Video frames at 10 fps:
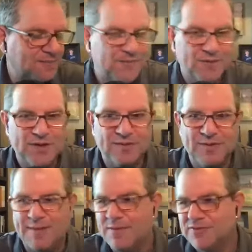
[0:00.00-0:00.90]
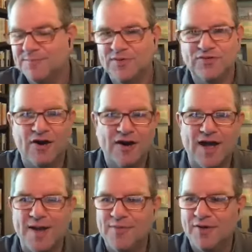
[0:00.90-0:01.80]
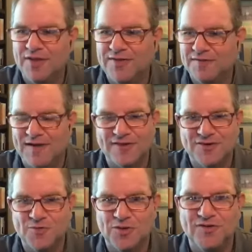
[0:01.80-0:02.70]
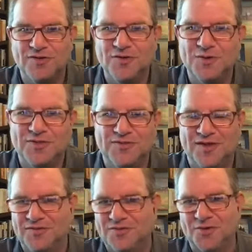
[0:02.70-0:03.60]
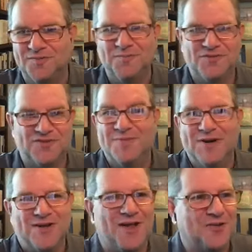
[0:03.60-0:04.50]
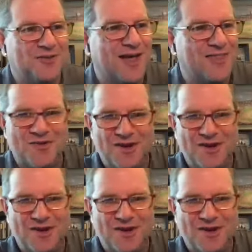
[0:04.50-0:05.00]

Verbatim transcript: we, we came up with some bizarre combo that the factory wouldn't do with a certain cinnamon colored leather.